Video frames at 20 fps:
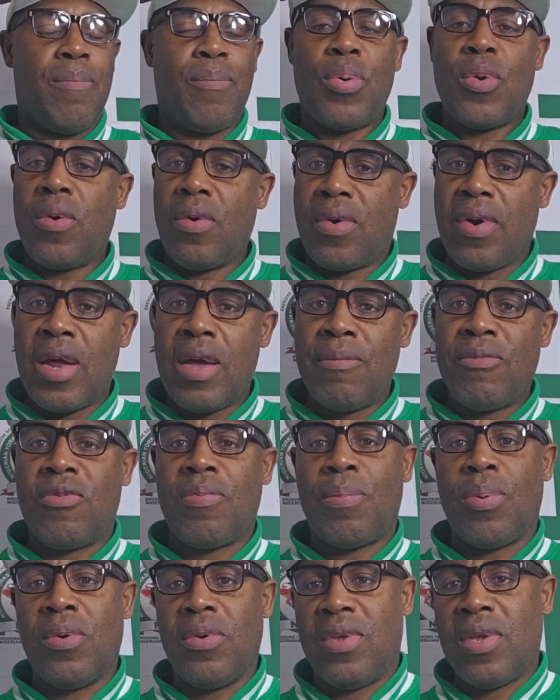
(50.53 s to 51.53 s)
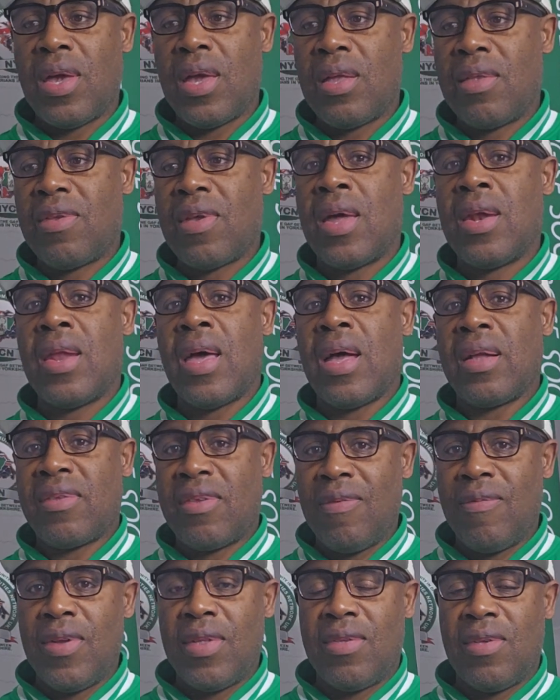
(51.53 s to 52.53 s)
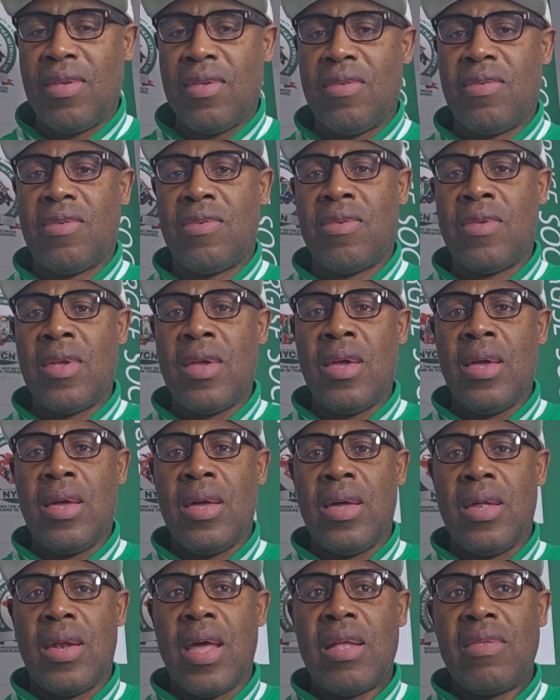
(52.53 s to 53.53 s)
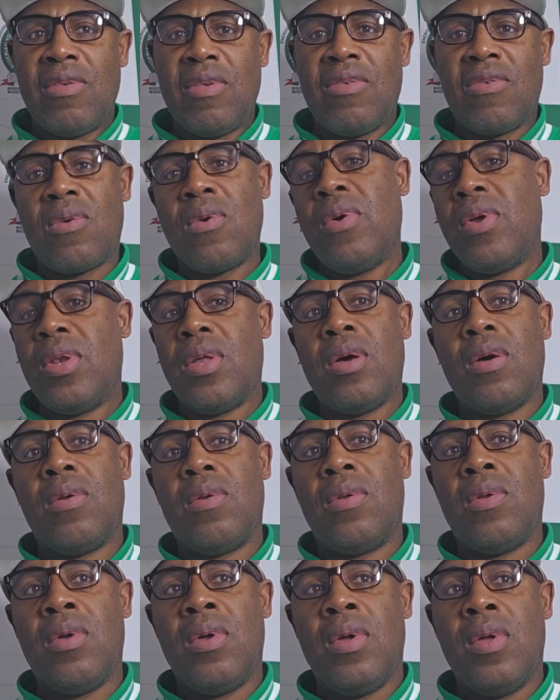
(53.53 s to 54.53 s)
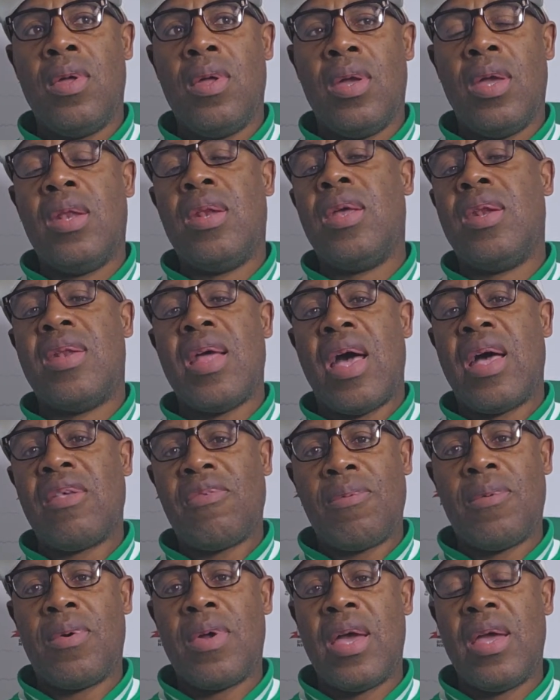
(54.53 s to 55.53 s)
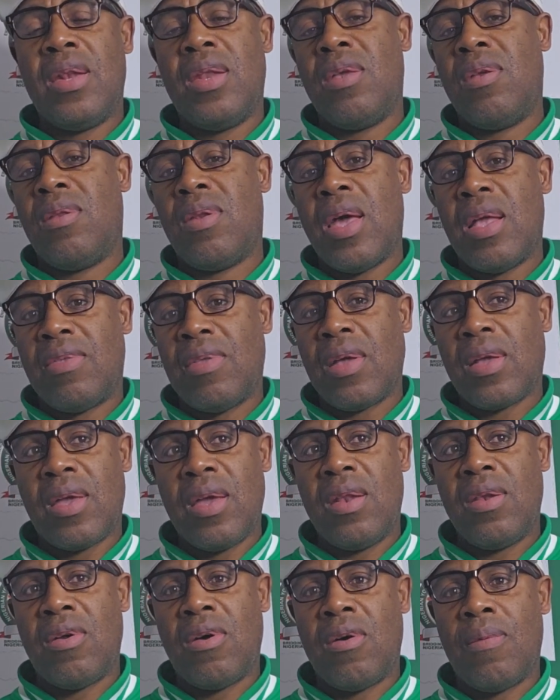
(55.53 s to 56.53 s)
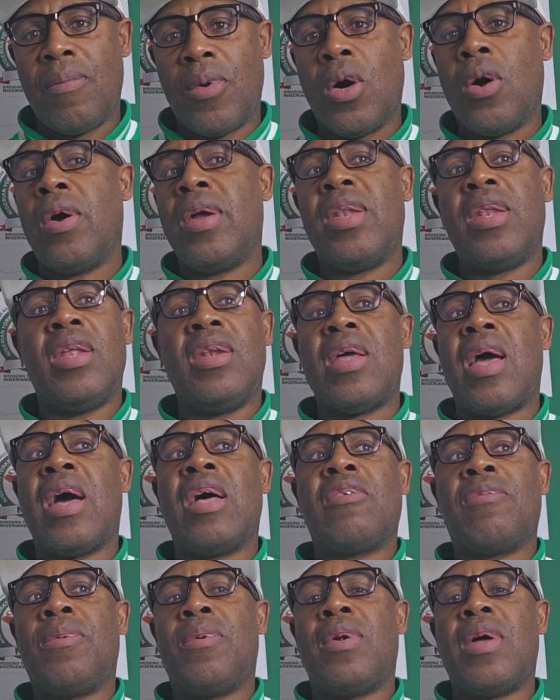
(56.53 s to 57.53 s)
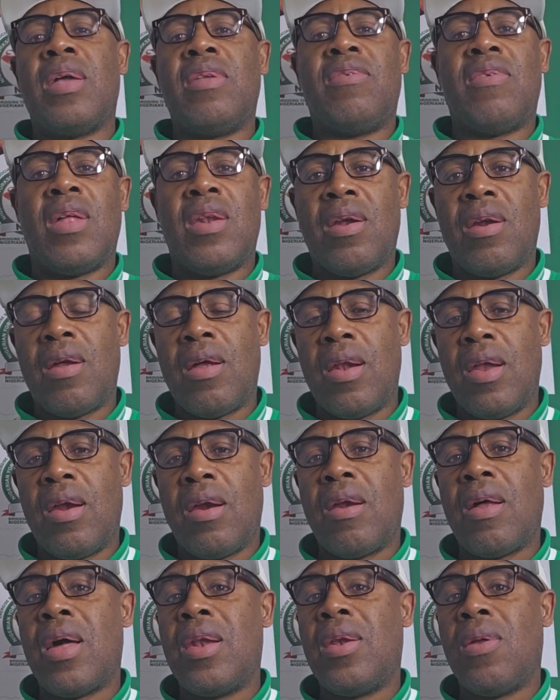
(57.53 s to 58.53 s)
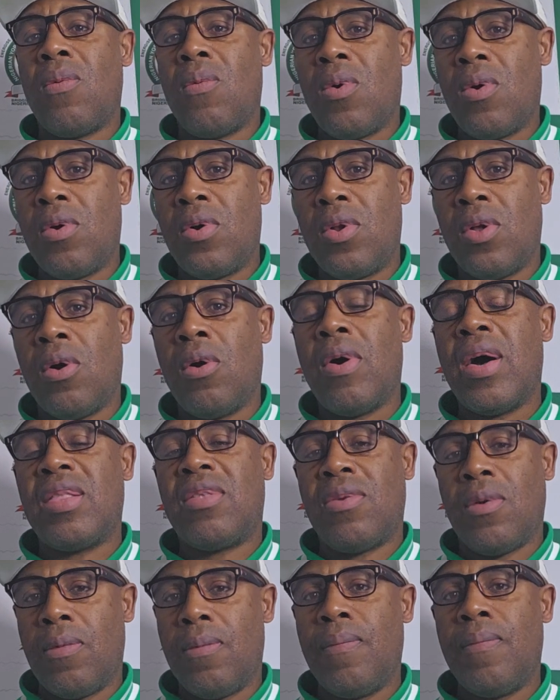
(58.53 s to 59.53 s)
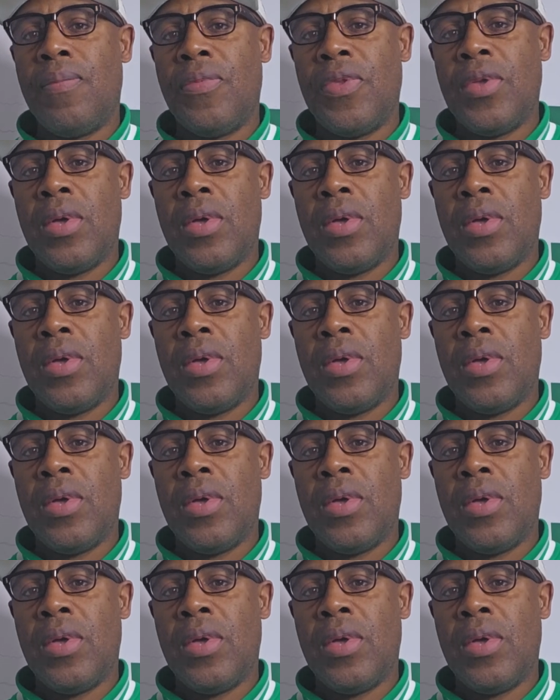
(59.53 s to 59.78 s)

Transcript: programs, projects, and activities that is going on in the diaspora in the United Kingdom or in the diaspora generally around the world or at home.